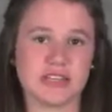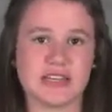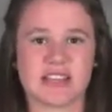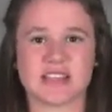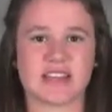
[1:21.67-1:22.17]

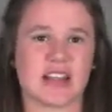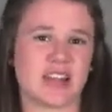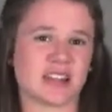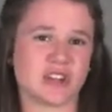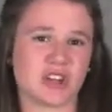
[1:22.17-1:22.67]
He's kind of
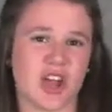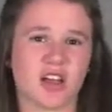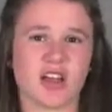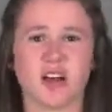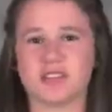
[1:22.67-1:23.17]
like the
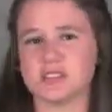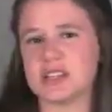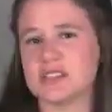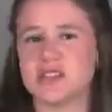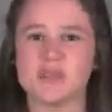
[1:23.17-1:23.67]
shot caller,
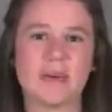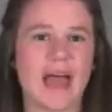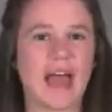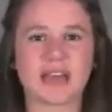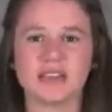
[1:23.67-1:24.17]
leader of the
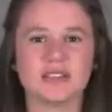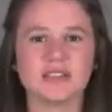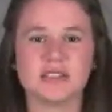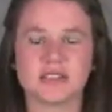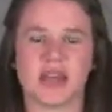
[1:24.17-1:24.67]
pack.
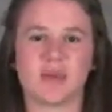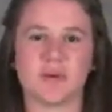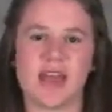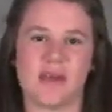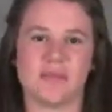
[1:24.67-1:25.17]
Kind of
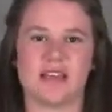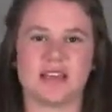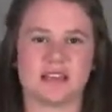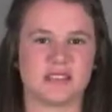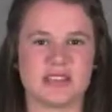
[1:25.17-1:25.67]
what happened.
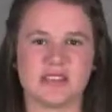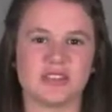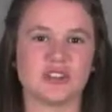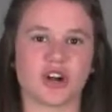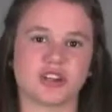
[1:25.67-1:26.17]
He's
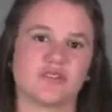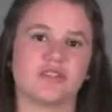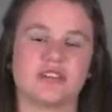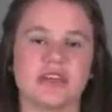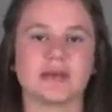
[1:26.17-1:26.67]
in charge of
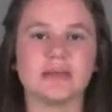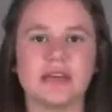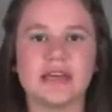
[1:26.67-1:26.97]
everything.